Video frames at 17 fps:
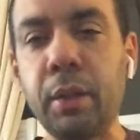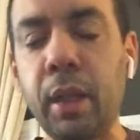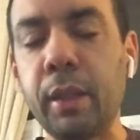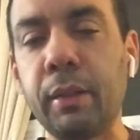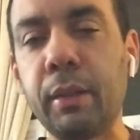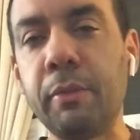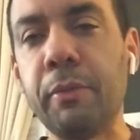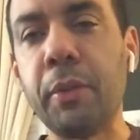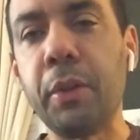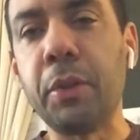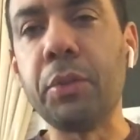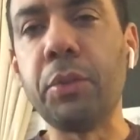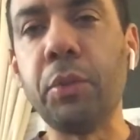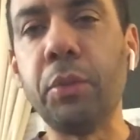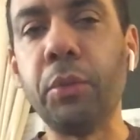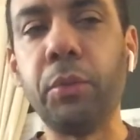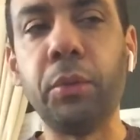at first
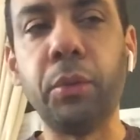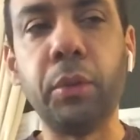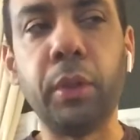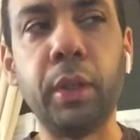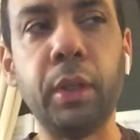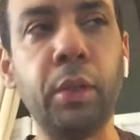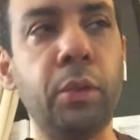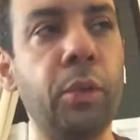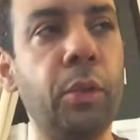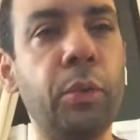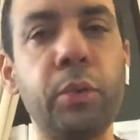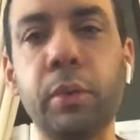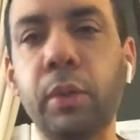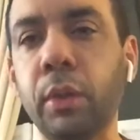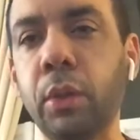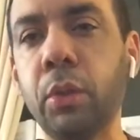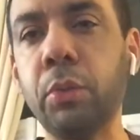to hear those
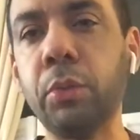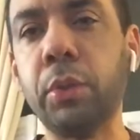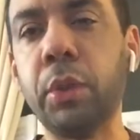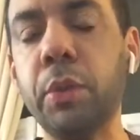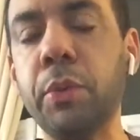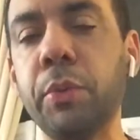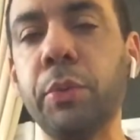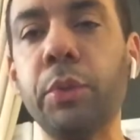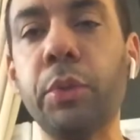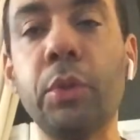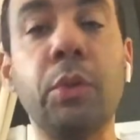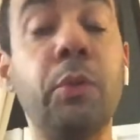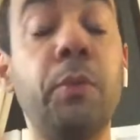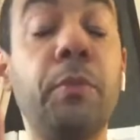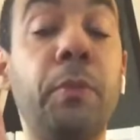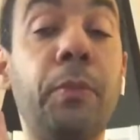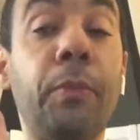low tones. So
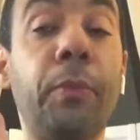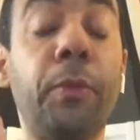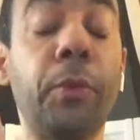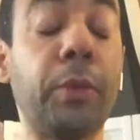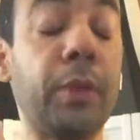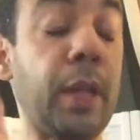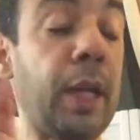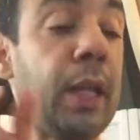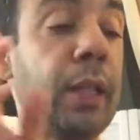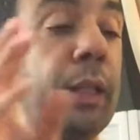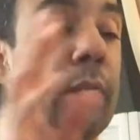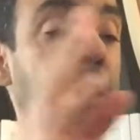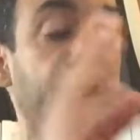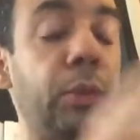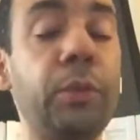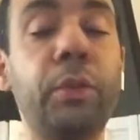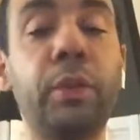for that,
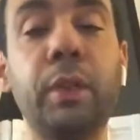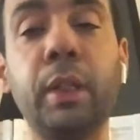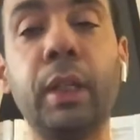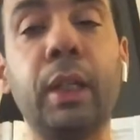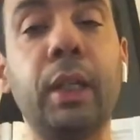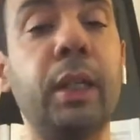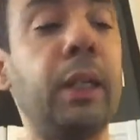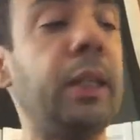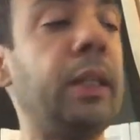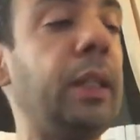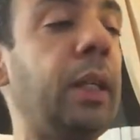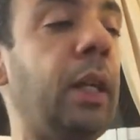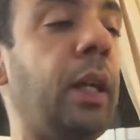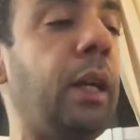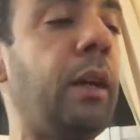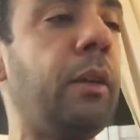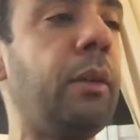use a
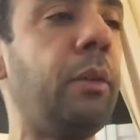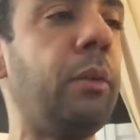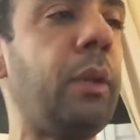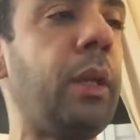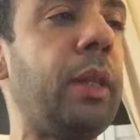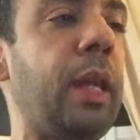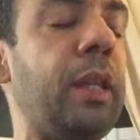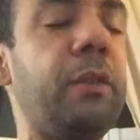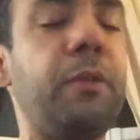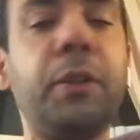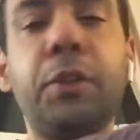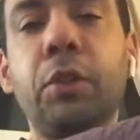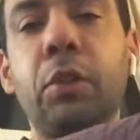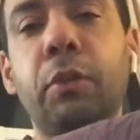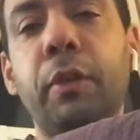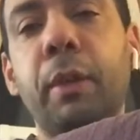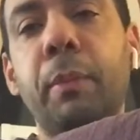nice feature
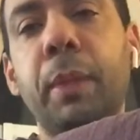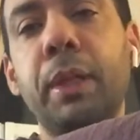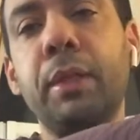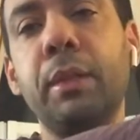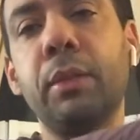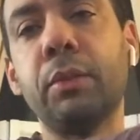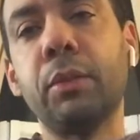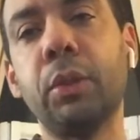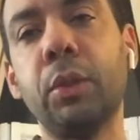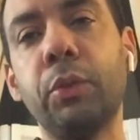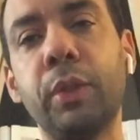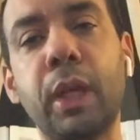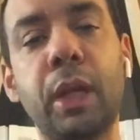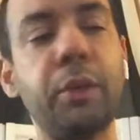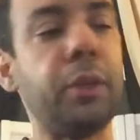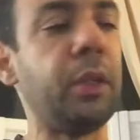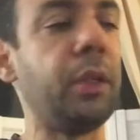of the amazing
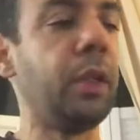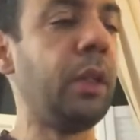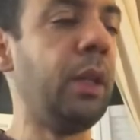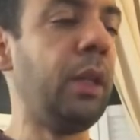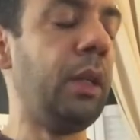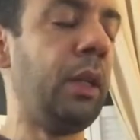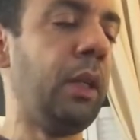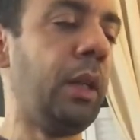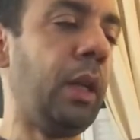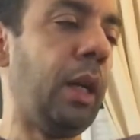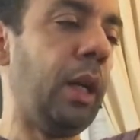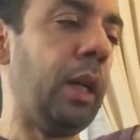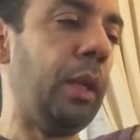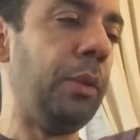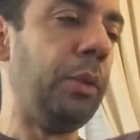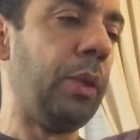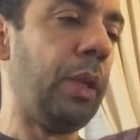slowdowner.
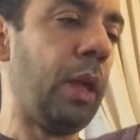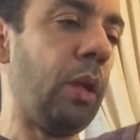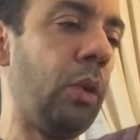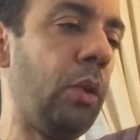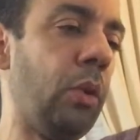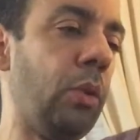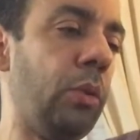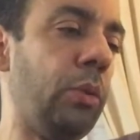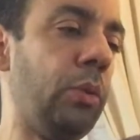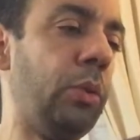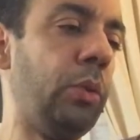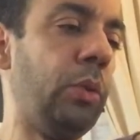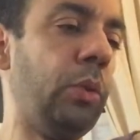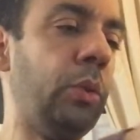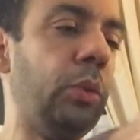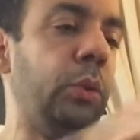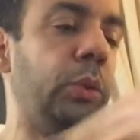You can go
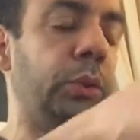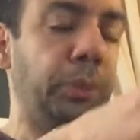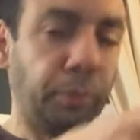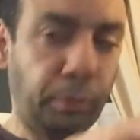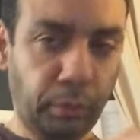to